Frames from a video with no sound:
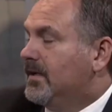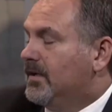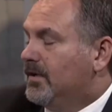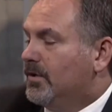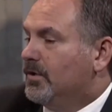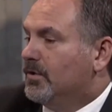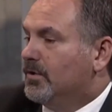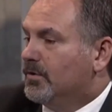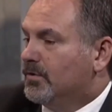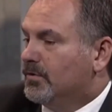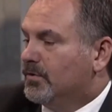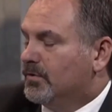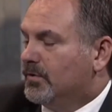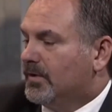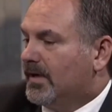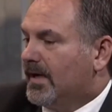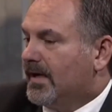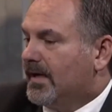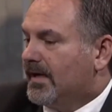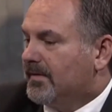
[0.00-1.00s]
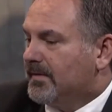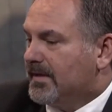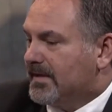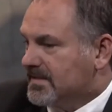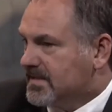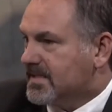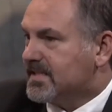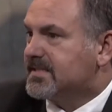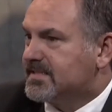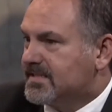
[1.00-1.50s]
who uh,
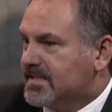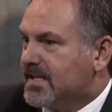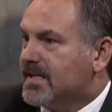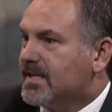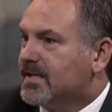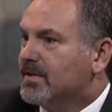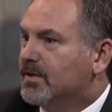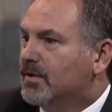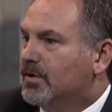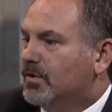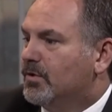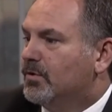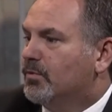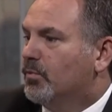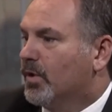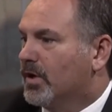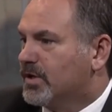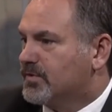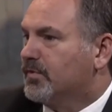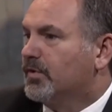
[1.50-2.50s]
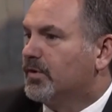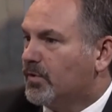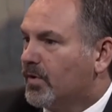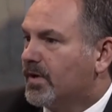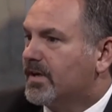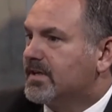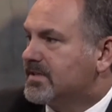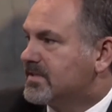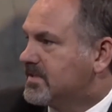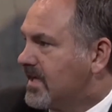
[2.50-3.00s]
in DC who works for an
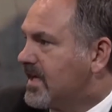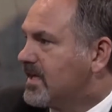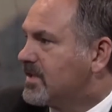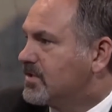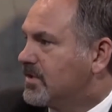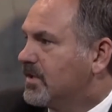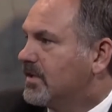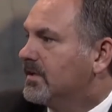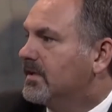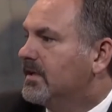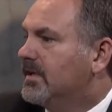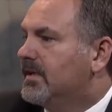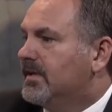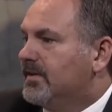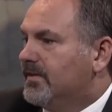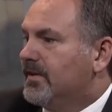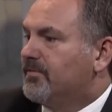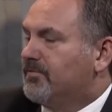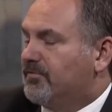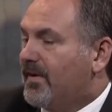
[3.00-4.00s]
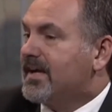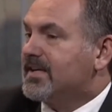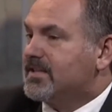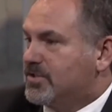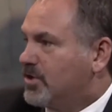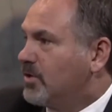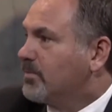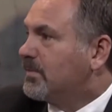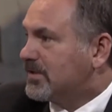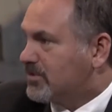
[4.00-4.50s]
organization that fights
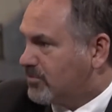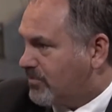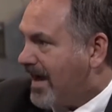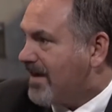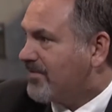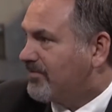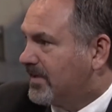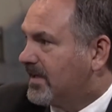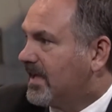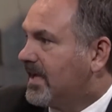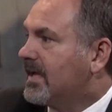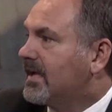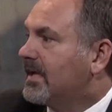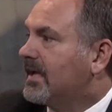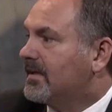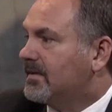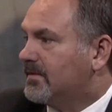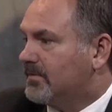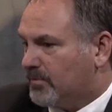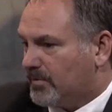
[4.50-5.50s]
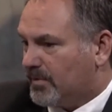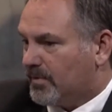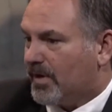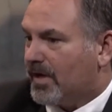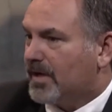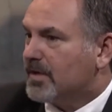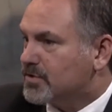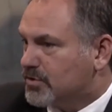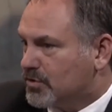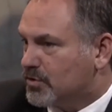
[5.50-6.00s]
human trafficking. And we were
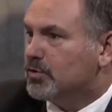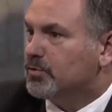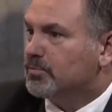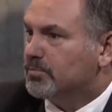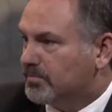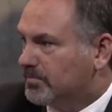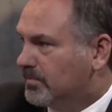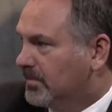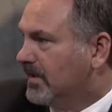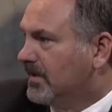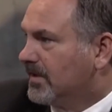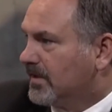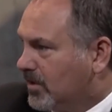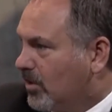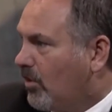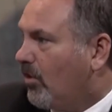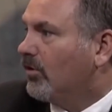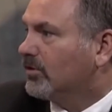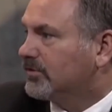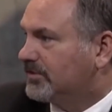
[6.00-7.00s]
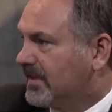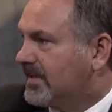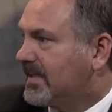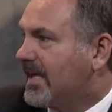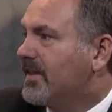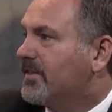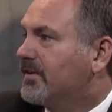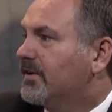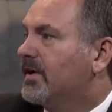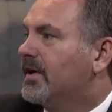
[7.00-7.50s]
on a Zoom call
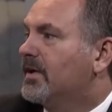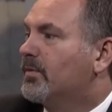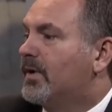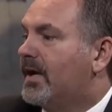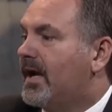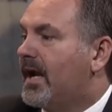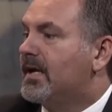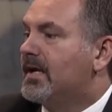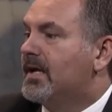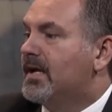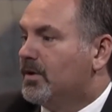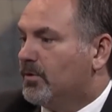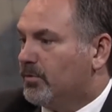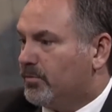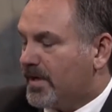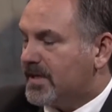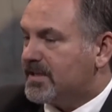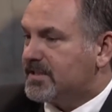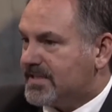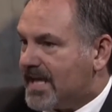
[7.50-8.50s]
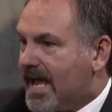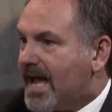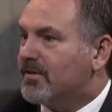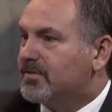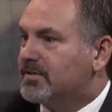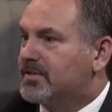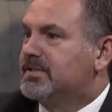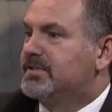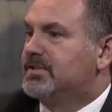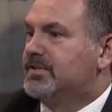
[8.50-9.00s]
together. And when I reached
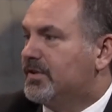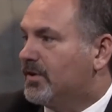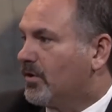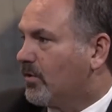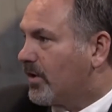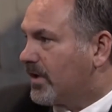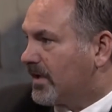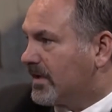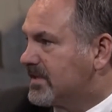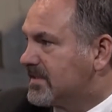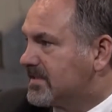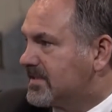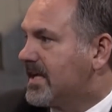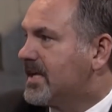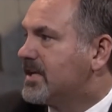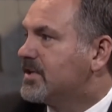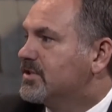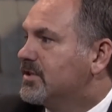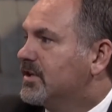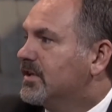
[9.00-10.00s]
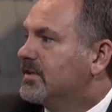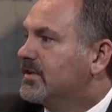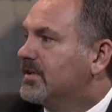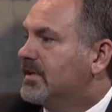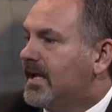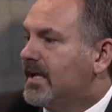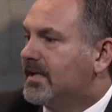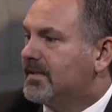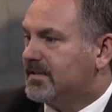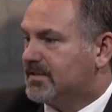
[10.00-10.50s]
out to their organization
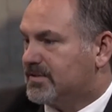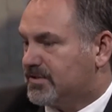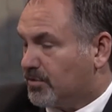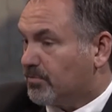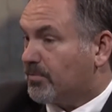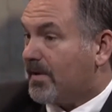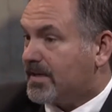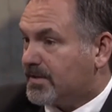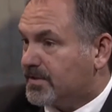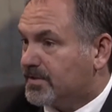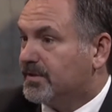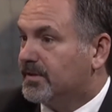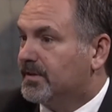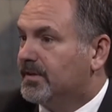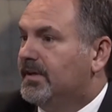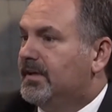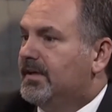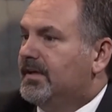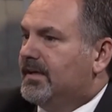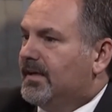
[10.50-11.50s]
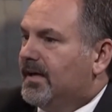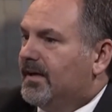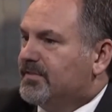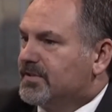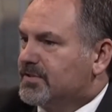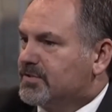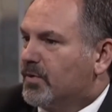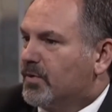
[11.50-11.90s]
and this director of this